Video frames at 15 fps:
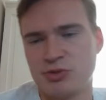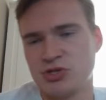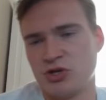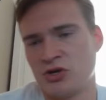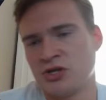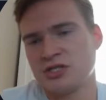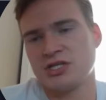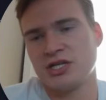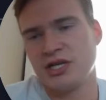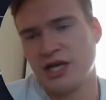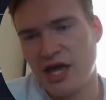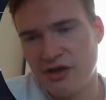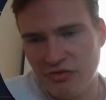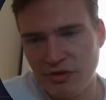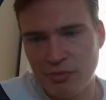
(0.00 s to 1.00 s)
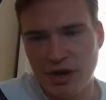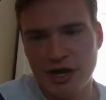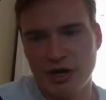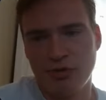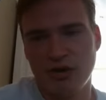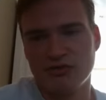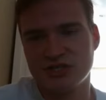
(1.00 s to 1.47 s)
but honestly, if we
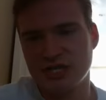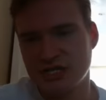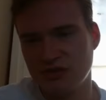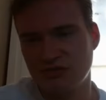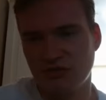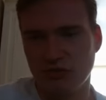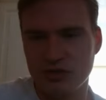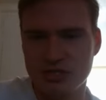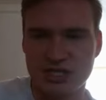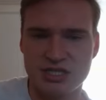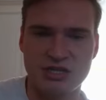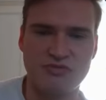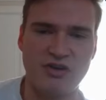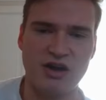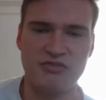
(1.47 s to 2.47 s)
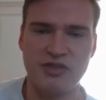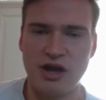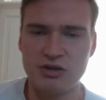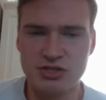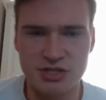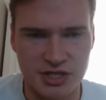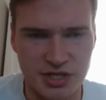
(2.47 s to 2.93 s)
break above 65,000